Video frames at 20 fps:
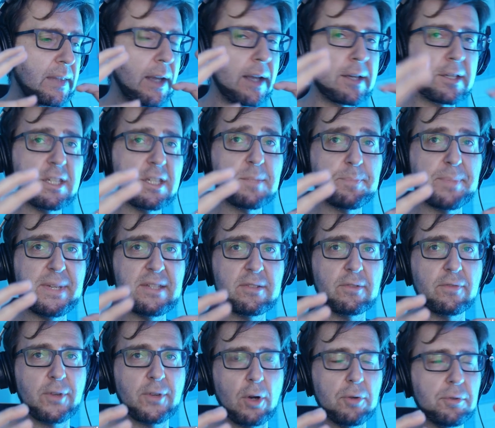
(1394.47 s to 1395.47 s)
this piece
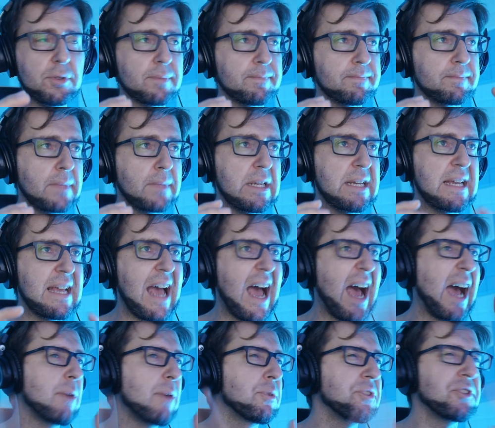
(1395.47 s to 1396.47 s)
of code,
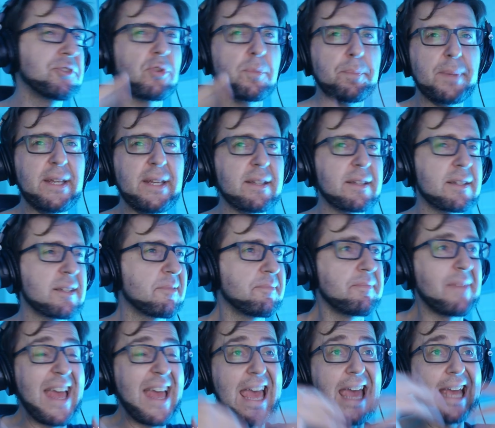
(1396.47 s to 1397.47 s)
I want to repeat it
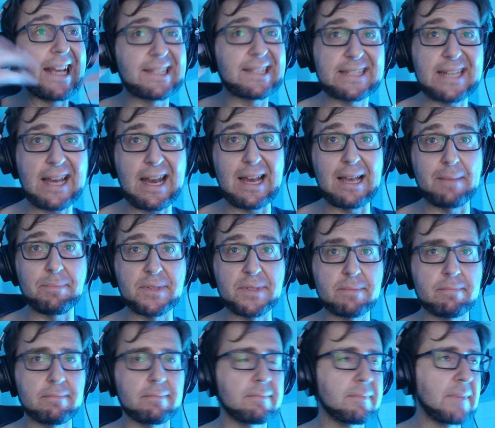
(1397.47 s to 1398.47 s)
X
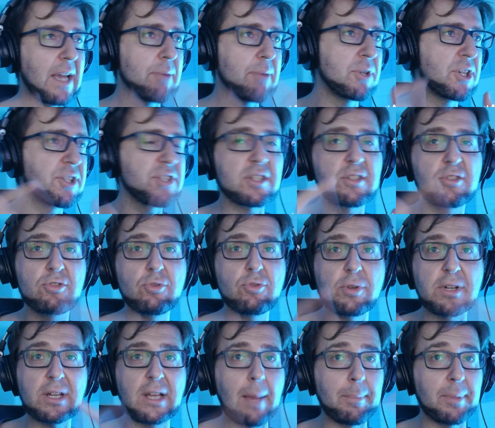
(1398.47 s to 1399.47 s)
times. I want to just do
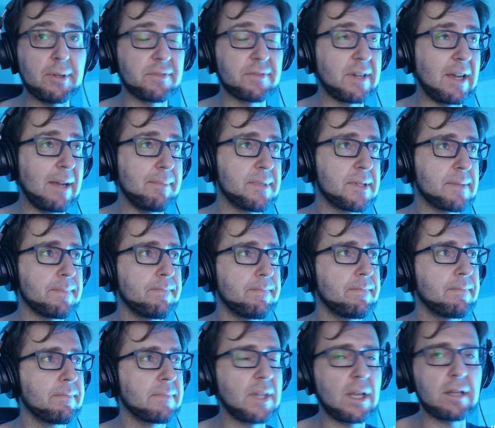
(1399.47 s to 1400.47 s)
it a couple of times.
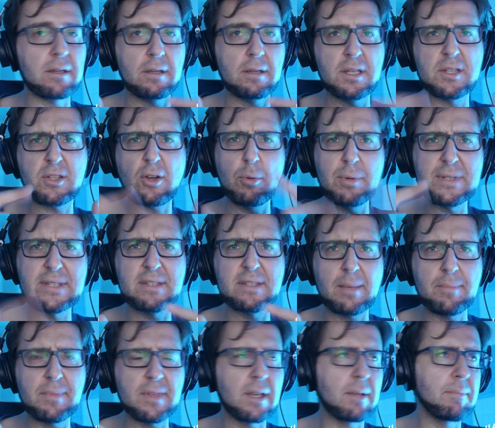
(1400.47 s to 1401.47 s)
Uh, it's always the
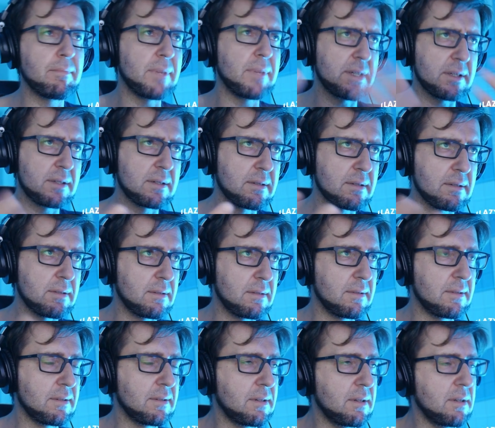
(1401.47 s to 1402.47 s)
same thing, but,
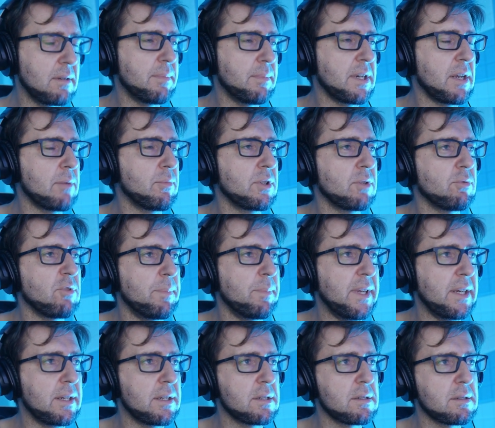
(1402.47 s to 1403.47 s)
uh, but I want to
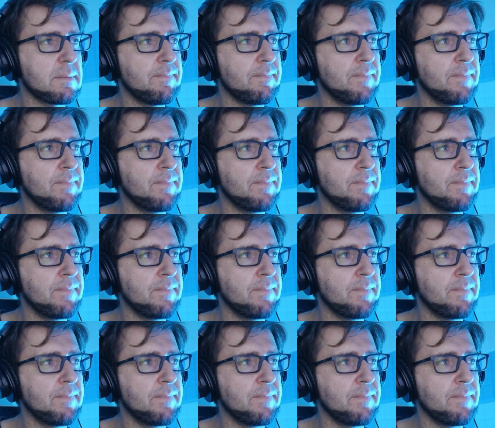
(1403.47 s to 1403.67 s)
repeat this.